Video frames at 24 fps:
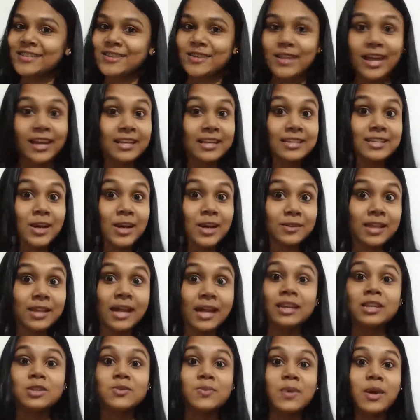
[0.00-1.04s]
So that
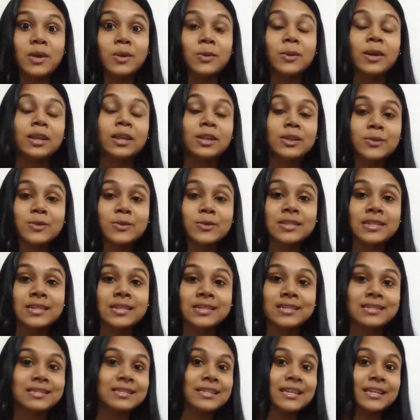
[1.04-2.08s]
is where you can use
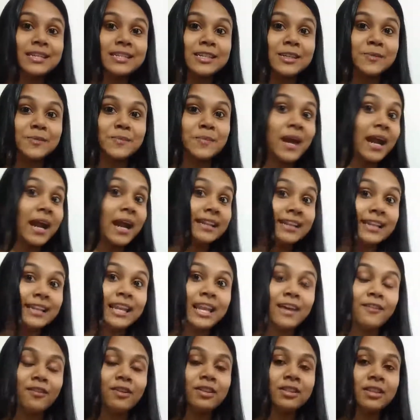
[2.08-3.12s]
this idiom, at the
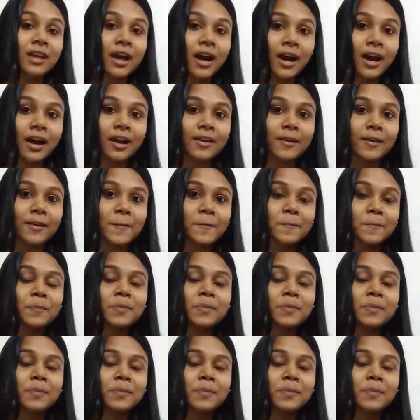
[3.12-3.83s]
11th hour.